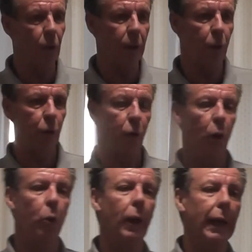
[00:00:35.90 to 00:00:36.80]
run you
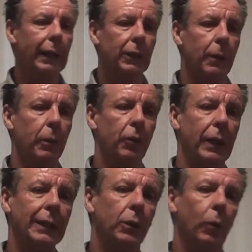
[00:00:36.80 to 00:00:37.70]
through some of the
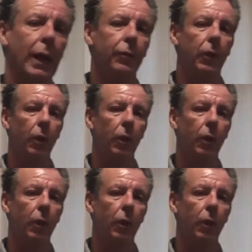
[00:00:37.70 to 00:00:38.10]
things that we have to